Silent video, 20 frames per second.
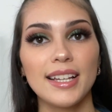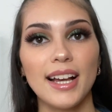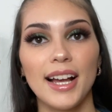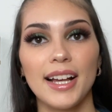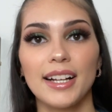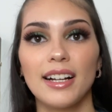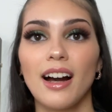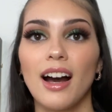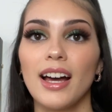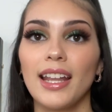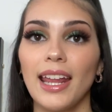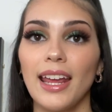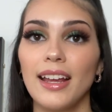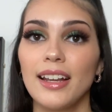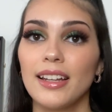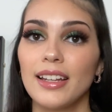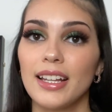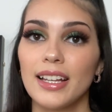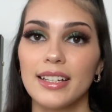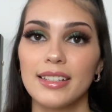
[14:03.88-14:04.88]
I got a
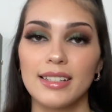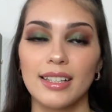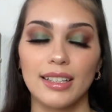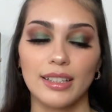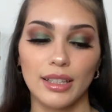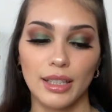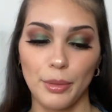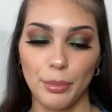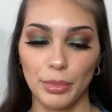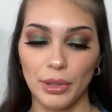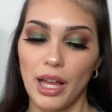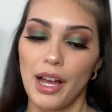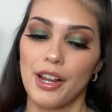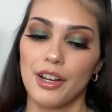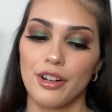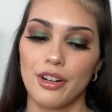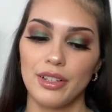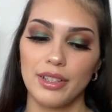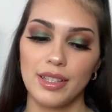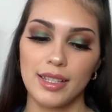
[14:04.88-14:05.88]
NYX lip
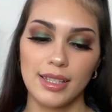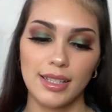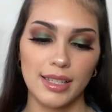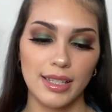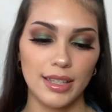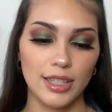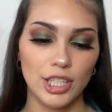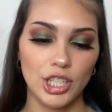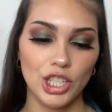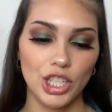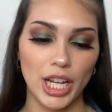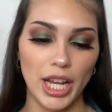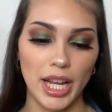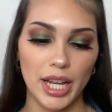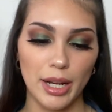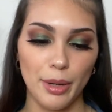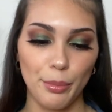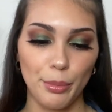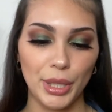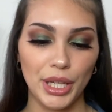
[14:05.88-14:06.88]
liner. This is in the
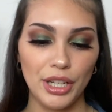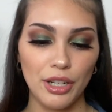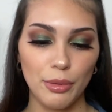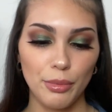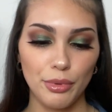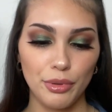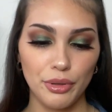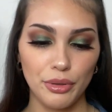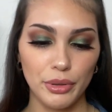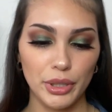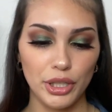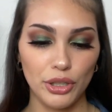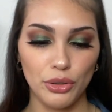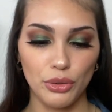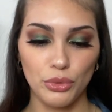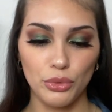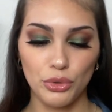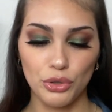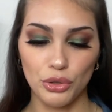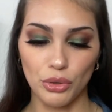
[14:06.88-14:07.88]
shade Peekaboo
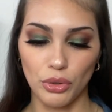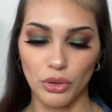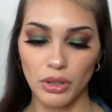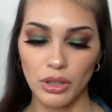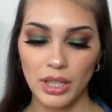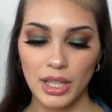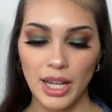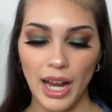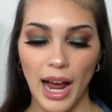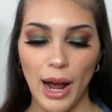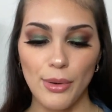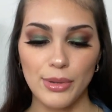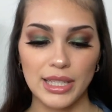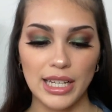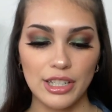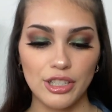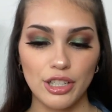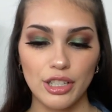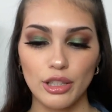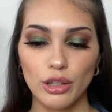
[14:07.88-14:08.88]
Neutral. I was
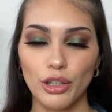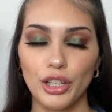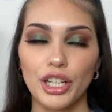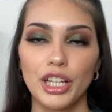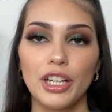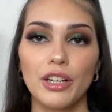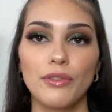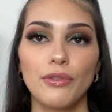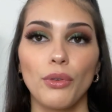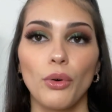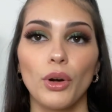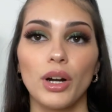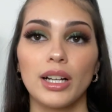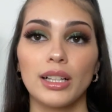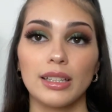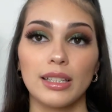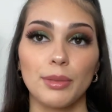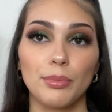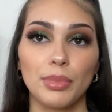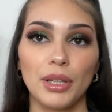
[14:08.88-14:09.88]
actually looking for a
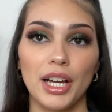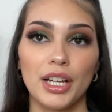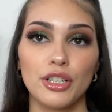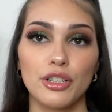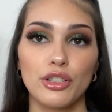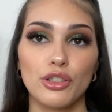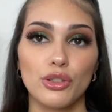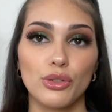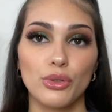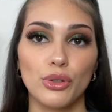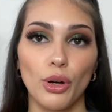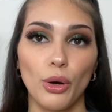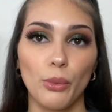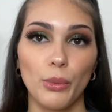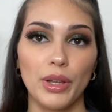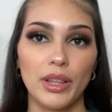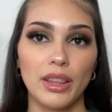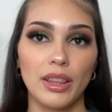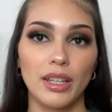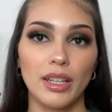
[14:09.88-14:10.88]
lip liner to go
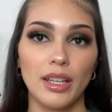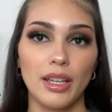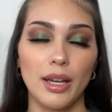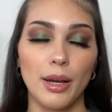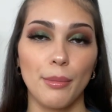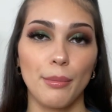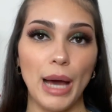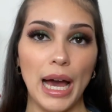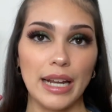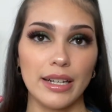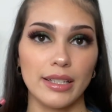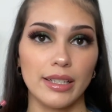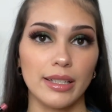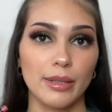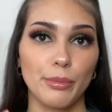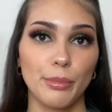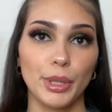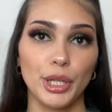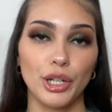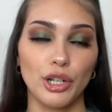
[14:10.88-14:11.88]
with the
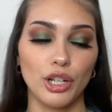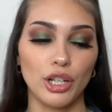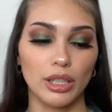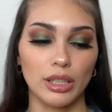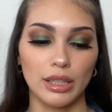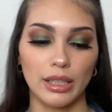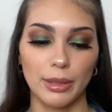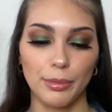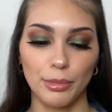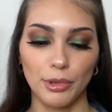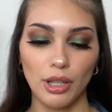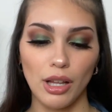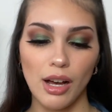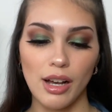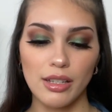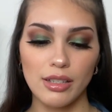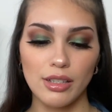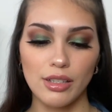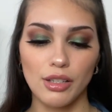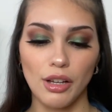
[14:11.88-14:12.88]
Madison Beer Lip
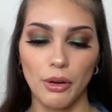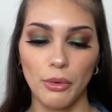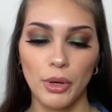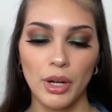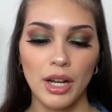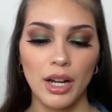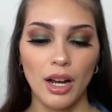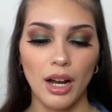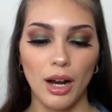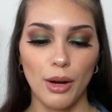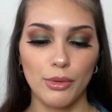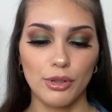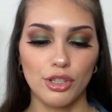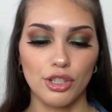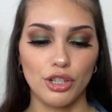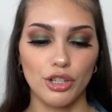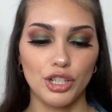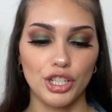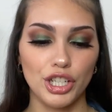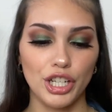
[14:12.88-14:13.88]
Gloss. So I was
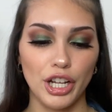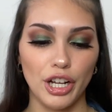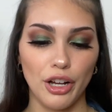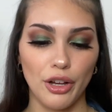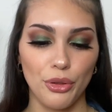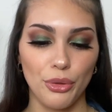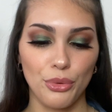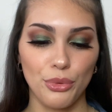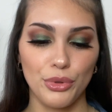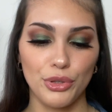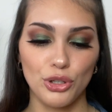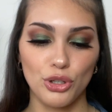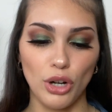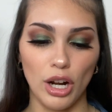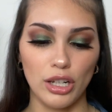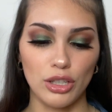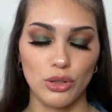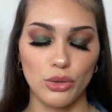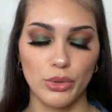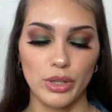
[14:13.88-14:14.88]
searching through the
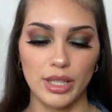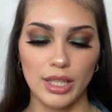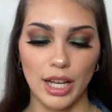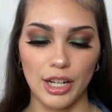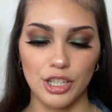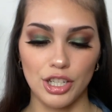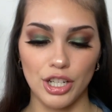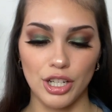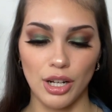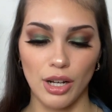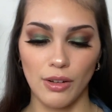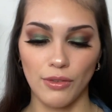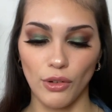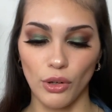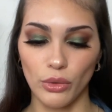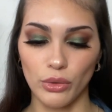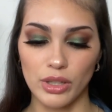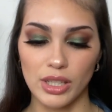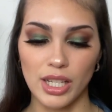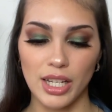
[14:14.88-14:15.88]
drugstore section of
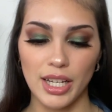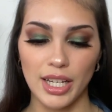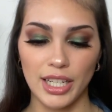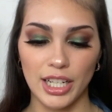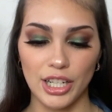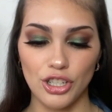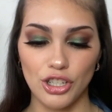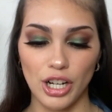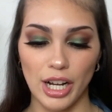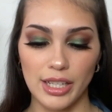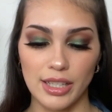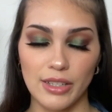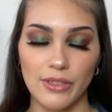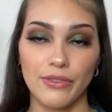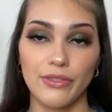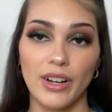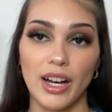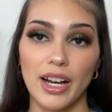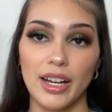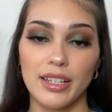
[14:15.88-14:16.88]
Ulta and I tried to
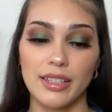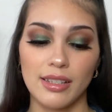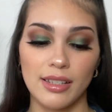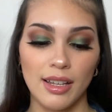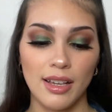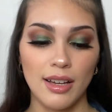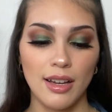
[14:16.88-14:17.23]
find